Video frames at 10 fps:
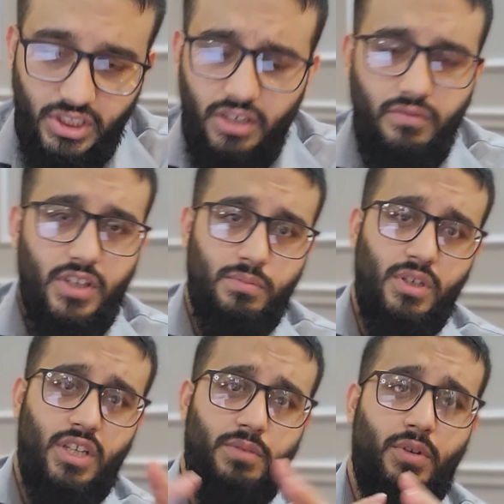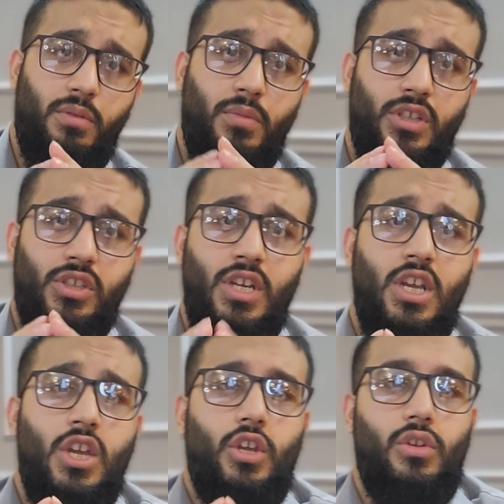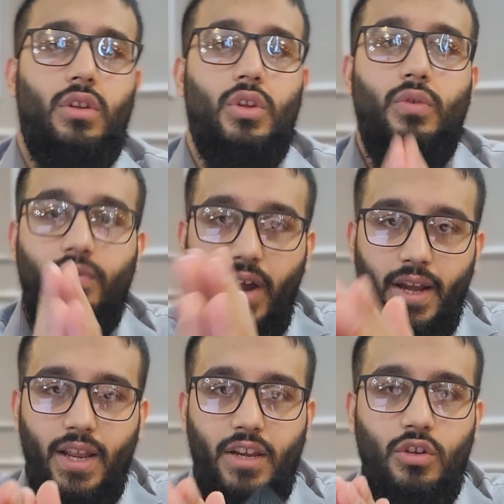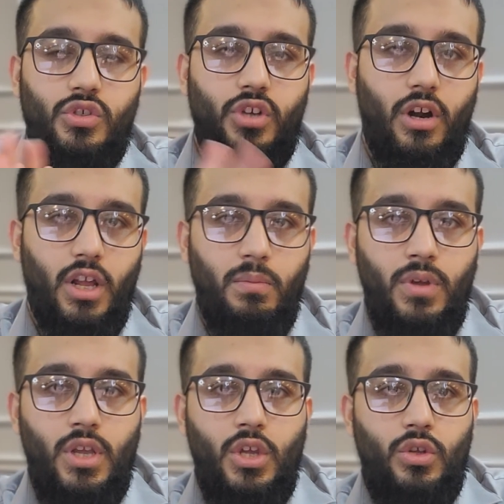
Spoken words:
seed investment is pretty much you find a new startup,